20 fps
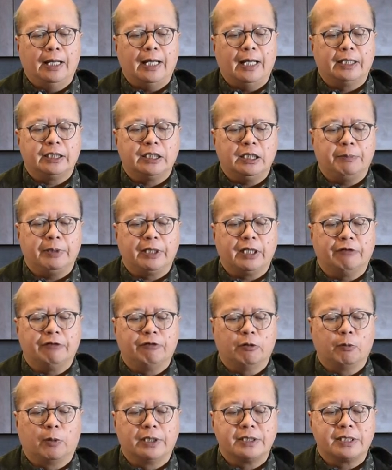and keeping
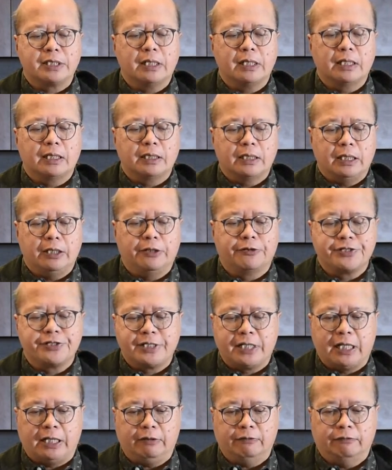everyone here
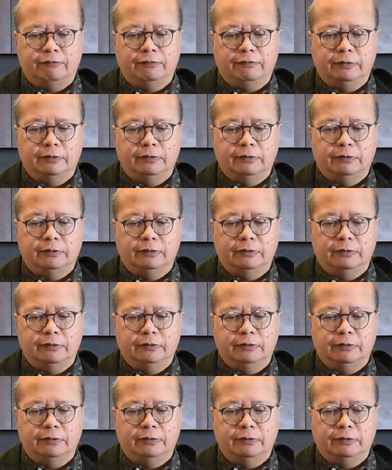safe.